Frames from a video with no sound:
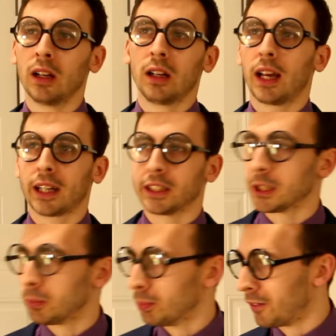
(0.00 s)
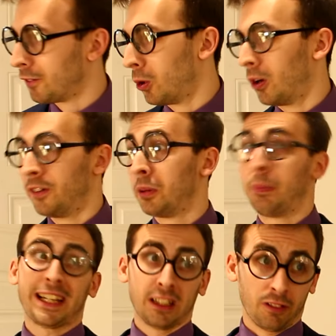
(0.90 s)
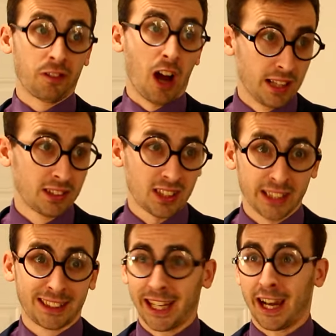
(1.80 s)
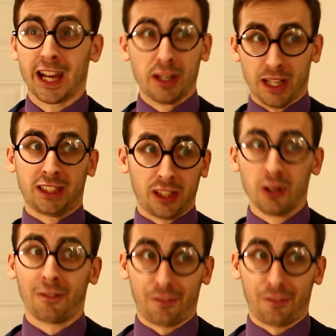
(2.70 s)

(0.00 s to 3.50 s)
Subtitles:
Like I didn't before. For back in France, I say I owe you two